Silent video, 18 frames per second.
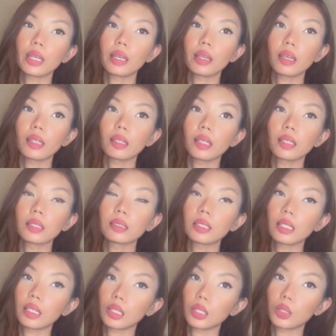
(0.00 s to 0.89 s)
it, and
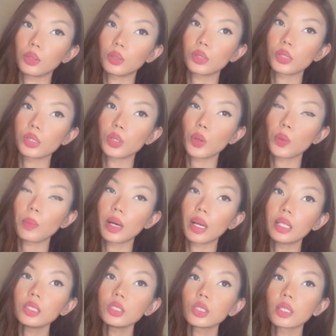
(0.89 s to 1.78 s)
thank you so
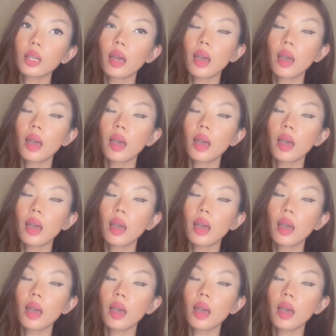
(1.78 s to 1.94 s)
much.